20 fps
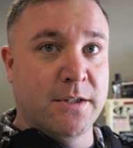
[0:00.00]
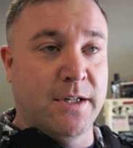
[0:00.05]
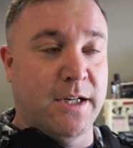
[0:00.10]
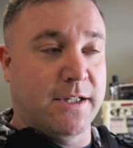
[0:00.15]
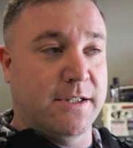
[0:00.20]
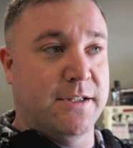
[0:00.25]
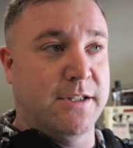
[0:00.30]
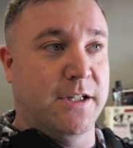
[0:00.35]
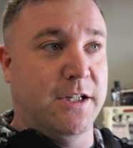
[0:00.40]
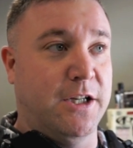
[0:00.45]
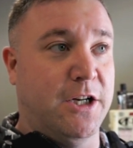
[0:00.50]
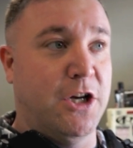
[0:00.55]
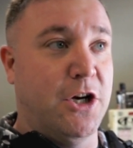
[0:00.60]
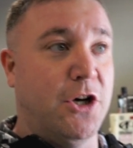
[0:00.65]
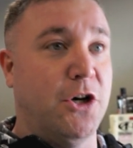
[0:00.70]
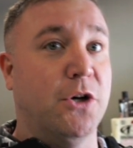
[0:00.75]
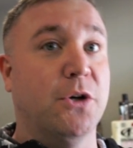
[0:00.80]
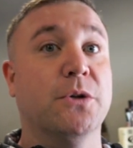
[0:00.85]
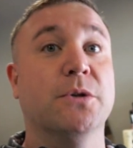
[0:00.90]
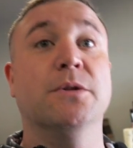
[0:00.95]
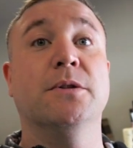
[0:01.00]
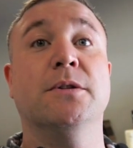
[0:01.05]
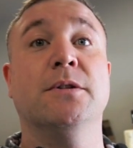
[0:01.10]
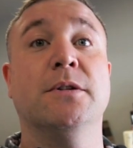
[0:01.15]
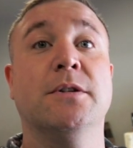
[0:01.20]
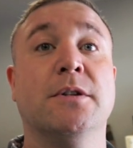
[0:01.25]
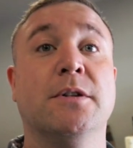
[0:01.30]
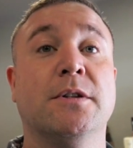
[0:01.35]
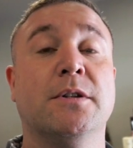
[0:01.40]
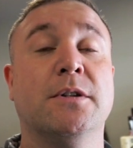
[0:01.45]
Next thing you know,
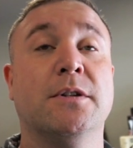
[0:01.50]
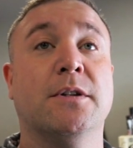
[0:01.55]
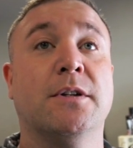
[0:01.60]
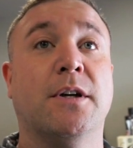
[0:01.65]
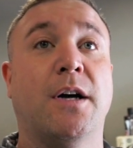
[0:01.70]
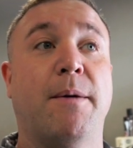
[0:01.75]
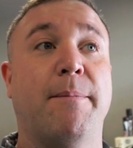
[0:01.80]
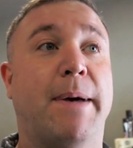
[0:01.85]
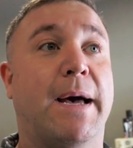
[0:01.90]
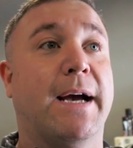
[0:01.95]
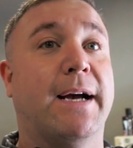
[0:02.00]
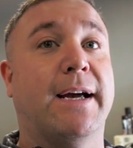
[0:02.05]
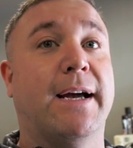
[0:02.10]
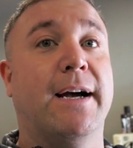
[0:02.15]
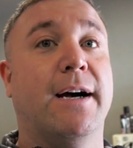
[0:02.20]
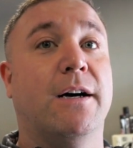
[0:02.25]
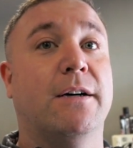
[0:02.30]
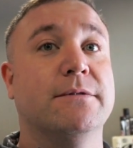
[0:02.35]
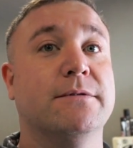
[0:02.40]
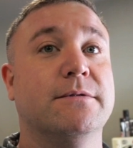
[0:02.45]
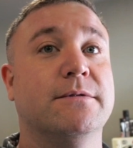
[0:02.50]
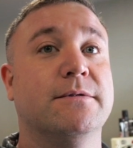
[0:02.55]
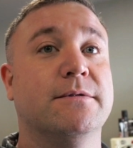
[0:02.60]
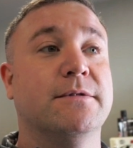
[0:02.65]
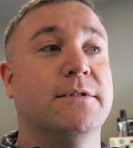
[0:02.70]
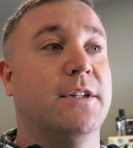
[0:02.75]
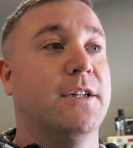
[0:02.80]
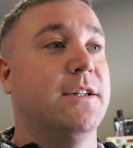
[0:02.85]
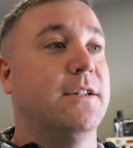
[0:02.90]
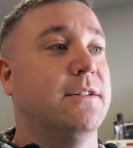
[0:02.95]
I back out,
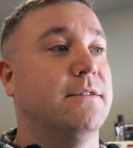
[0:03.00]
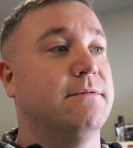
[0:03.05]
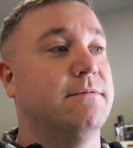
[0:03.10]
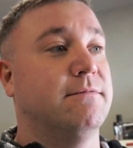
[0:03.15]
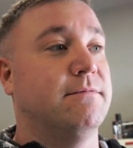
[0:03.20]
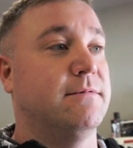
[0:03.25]
and